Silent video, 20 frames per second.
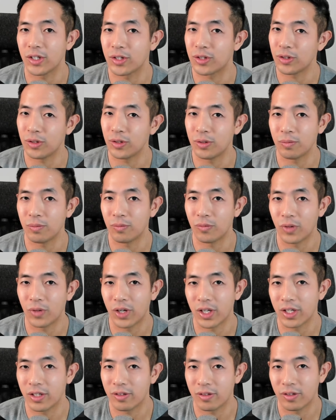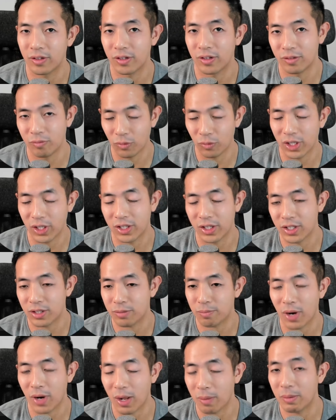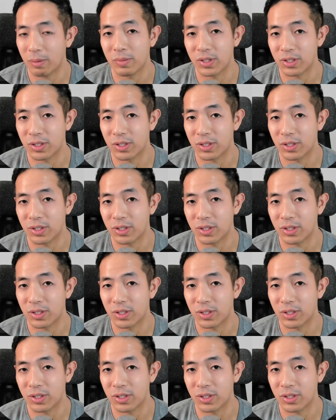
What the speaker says: assume what this problem